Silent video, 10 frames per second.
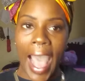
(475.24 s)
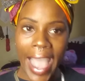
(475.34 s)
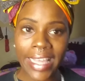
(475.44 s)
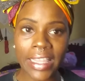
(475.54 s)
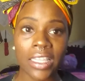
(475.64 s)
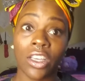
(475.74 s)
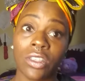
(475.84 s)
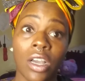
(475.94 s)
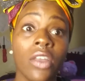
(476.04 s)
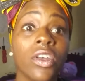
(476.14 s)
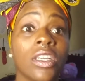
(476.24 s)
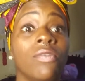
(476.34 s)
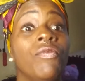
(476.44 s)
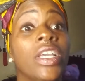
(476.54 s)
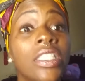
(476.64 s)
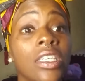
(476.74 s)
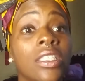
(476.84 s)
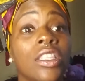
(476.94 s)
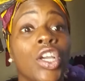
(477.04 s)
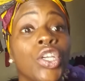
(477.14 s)
I think there's other conventions
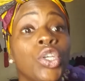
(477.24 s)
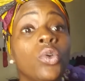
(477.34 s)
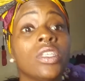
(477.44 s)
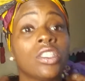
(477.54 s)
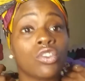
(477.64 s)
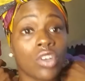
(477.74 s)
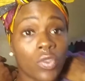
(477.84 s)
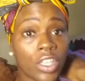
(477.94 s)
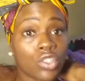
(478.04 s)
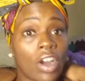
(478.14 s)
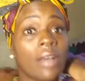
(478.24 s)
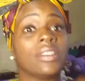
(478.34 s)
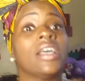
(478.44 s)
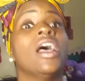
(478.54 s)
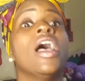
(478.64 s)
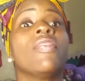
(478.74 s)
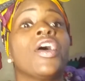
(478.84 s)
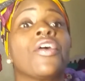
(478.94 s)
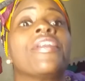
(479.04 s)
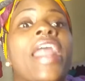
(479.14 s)
that they're using to grow these crops that
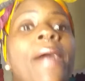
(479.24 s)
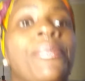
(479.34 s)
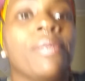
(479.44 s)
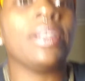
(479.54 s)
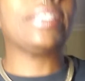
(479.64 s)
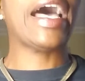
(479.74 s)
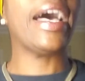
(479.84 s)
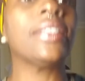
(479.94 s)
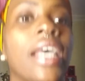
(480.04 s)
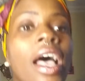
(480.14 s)
are not publicized,